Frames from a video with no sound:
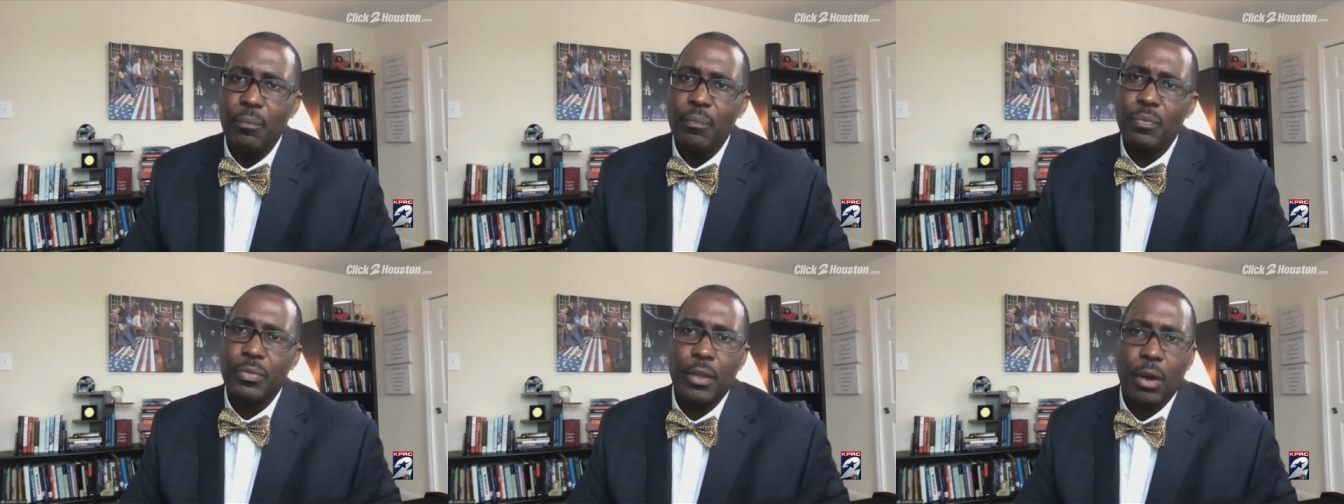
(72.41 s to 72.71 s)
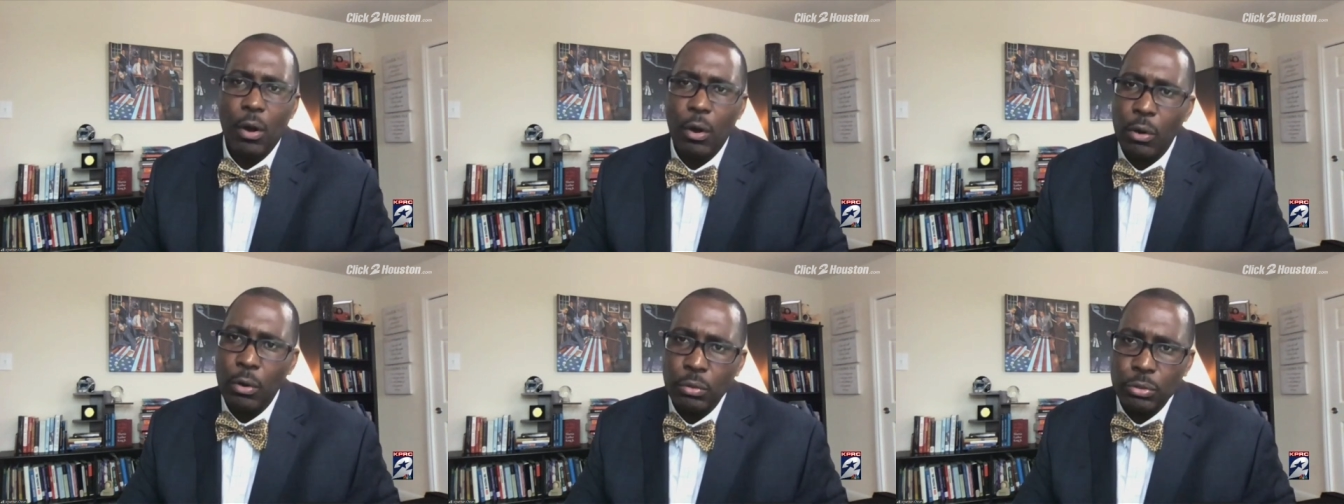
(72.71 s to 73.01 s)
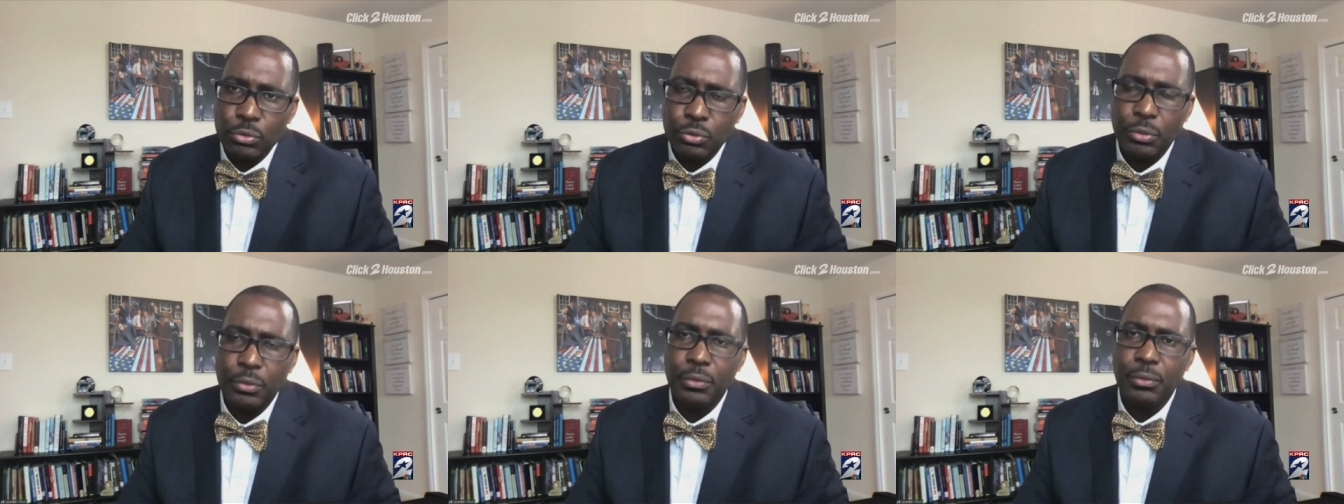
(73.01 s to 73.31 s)
the whole
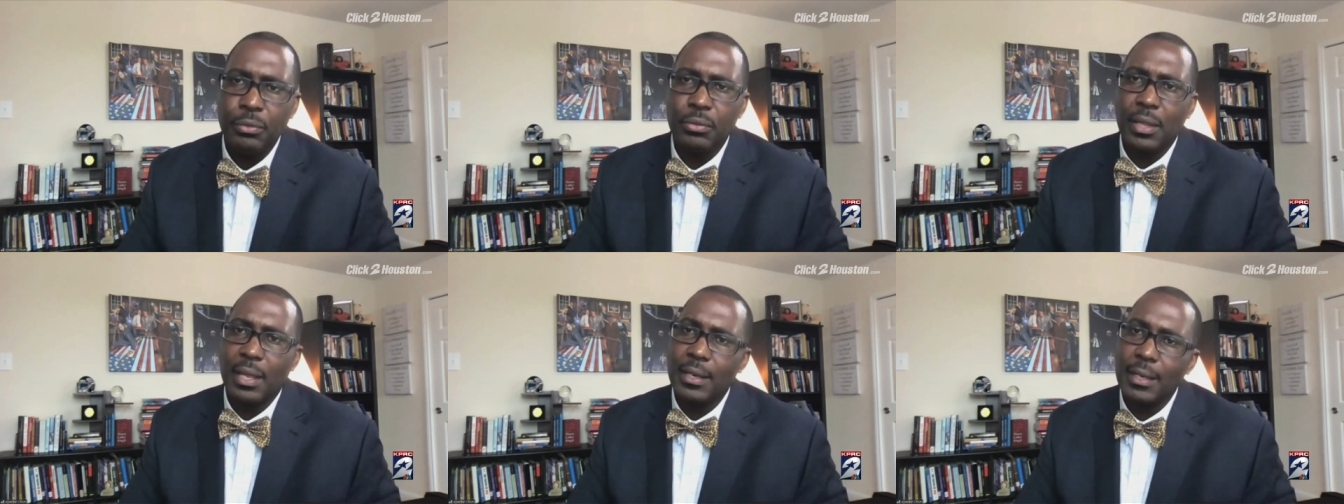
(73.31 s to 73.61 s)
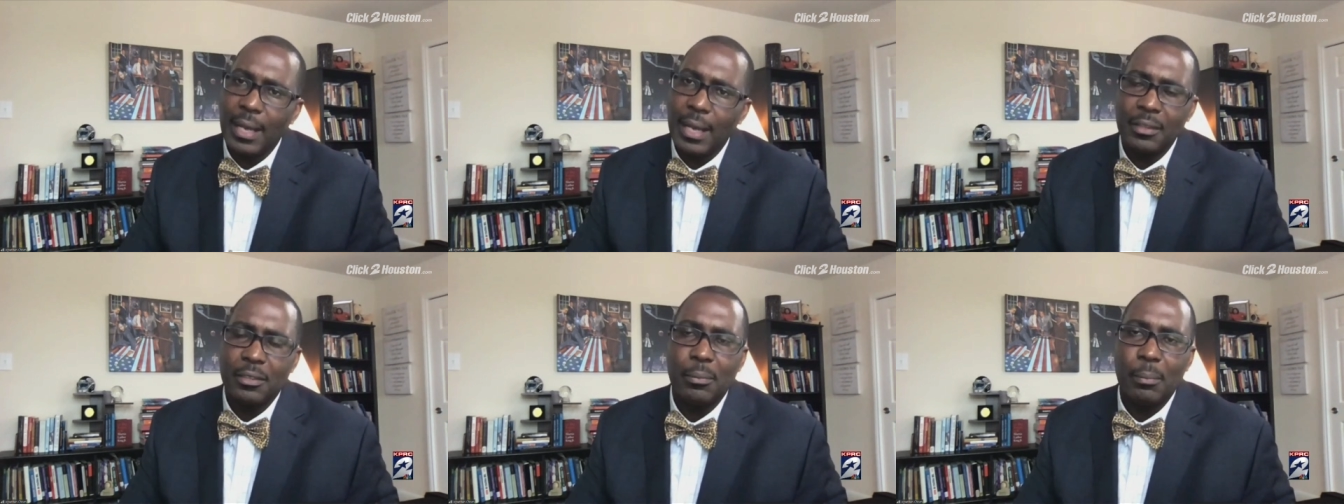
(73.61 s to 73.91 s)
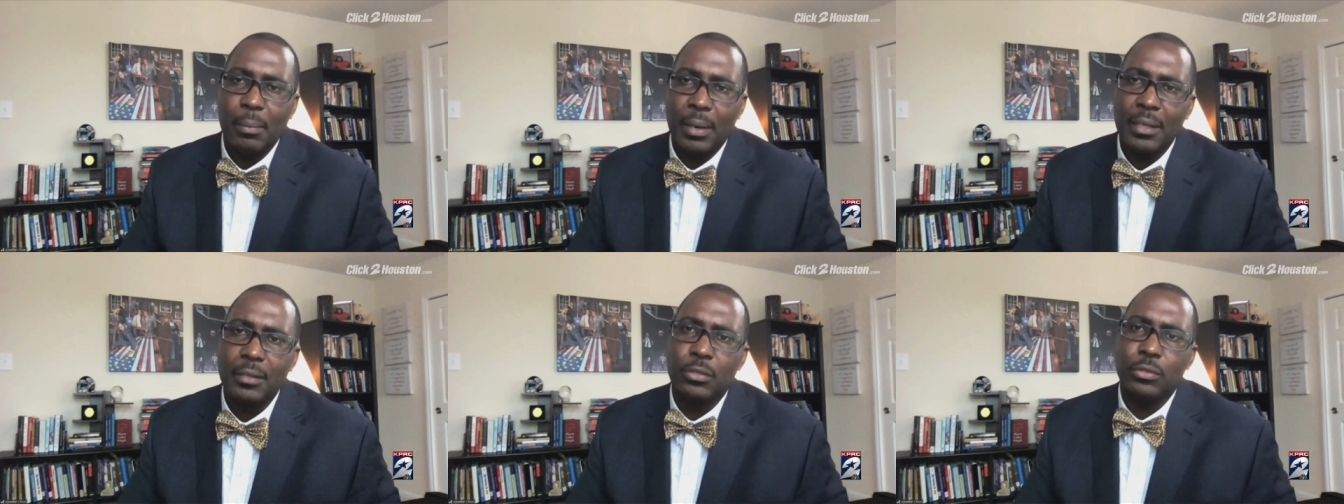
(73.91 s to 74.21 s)
truth, and nothing
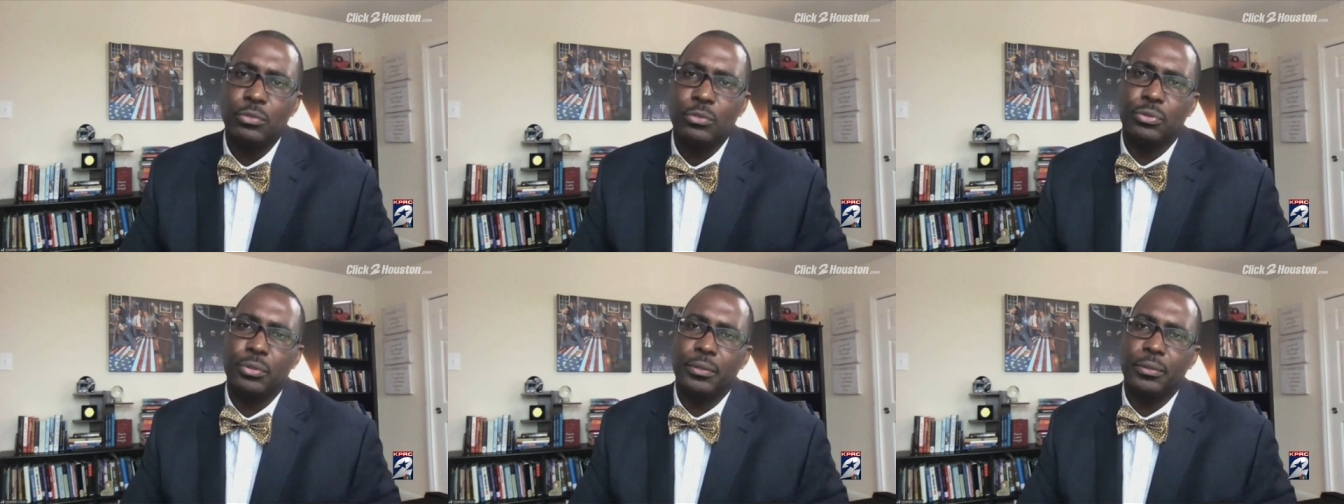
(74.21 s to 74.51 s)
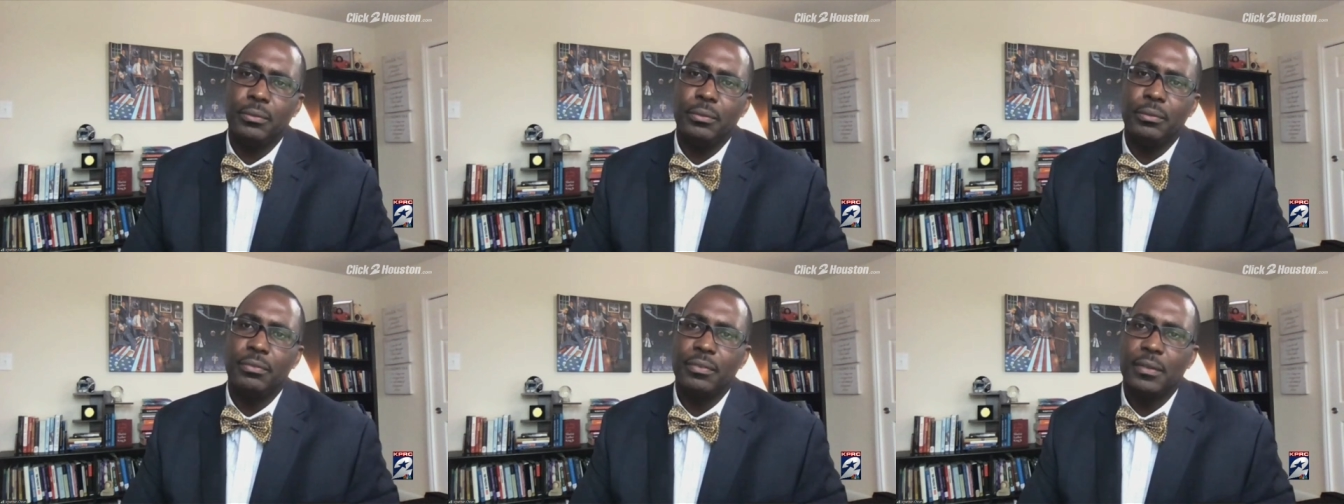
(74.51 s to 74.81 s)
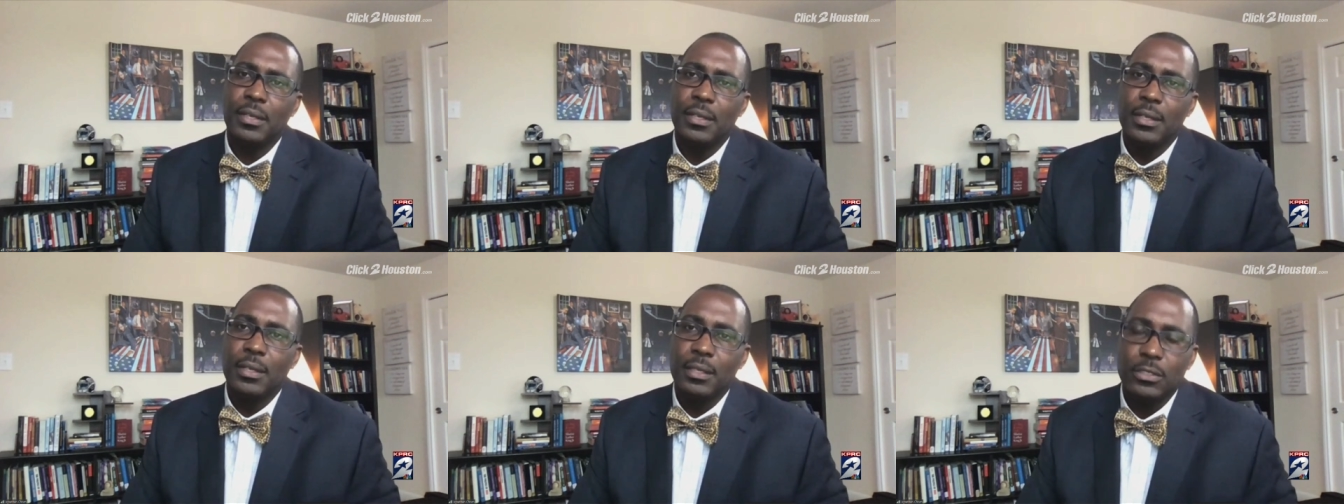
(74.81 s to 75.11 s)
but the truth.
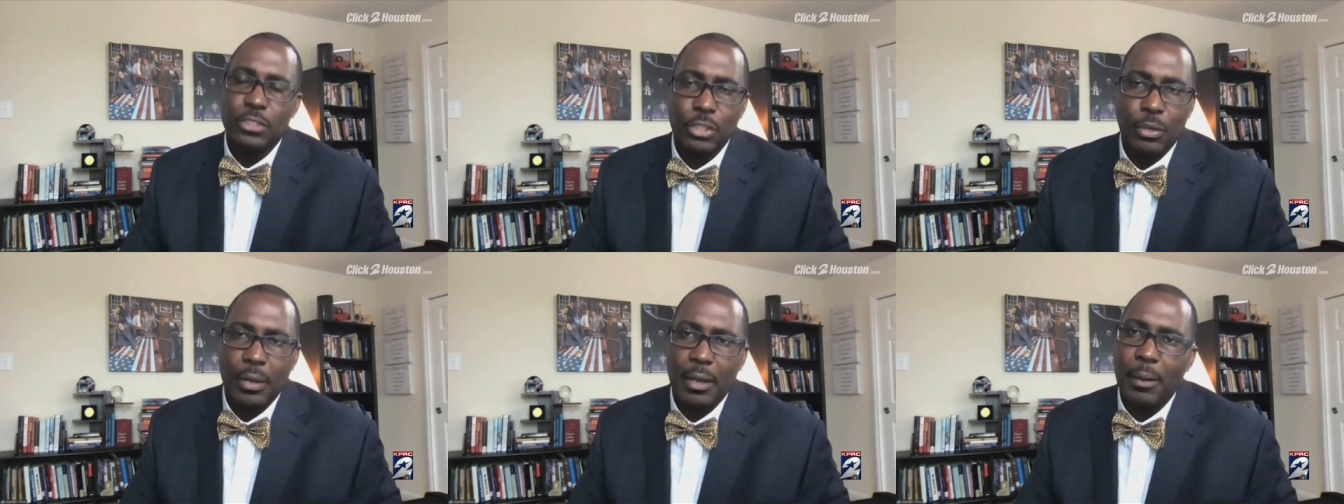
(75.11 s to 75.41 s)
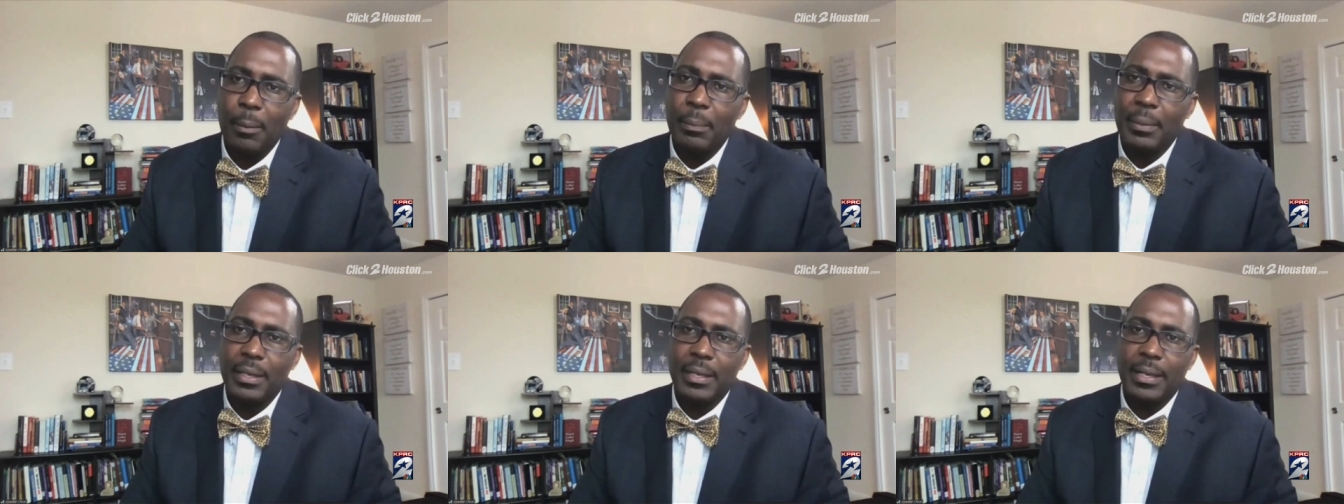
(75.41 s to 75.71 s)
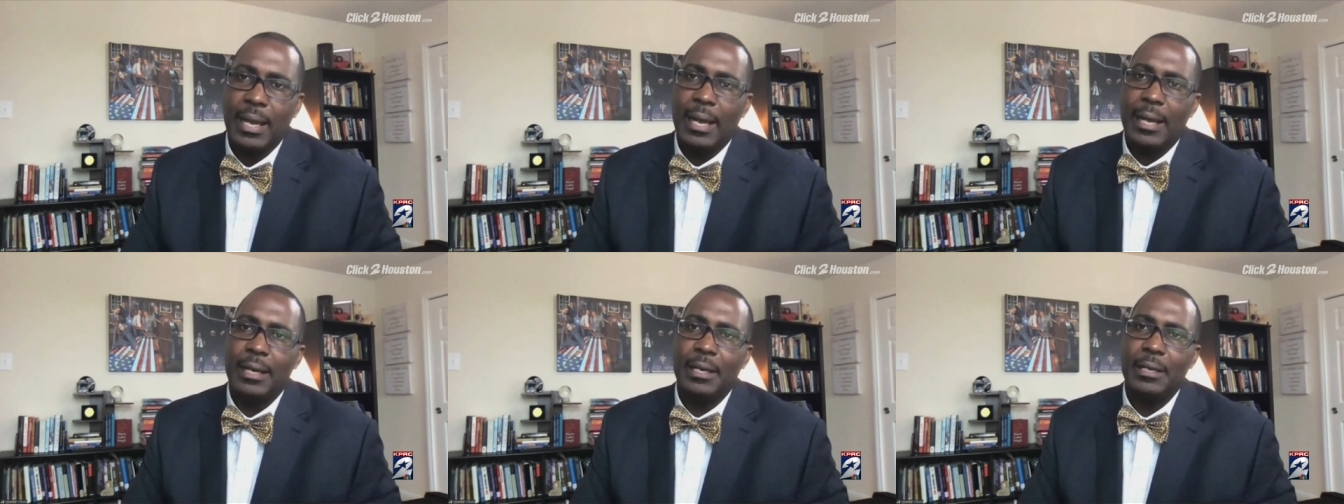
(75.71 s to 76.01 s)
So help me
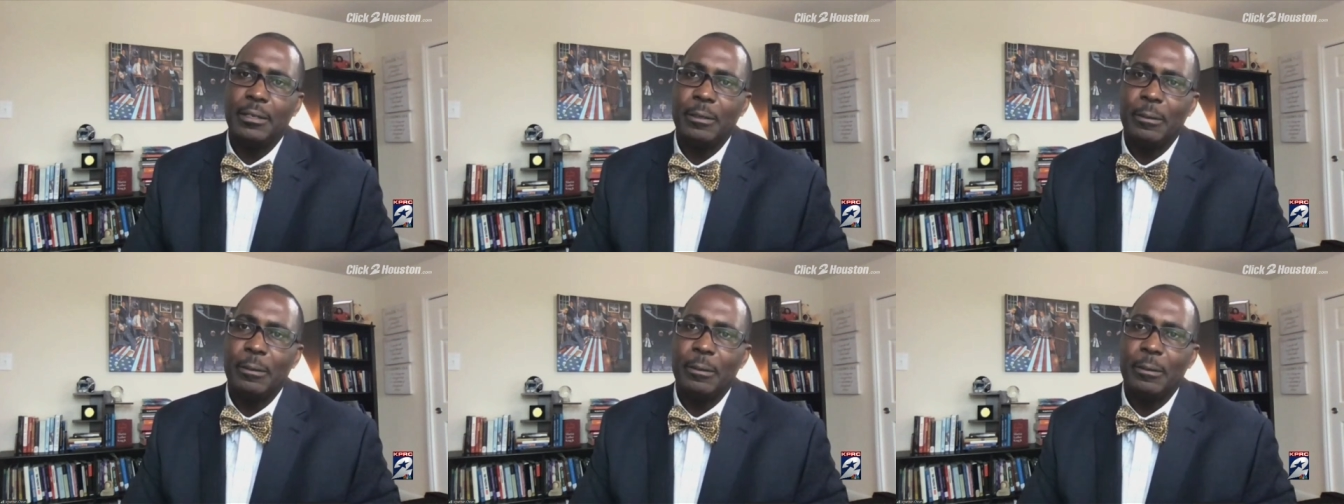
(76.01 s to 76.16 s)
God.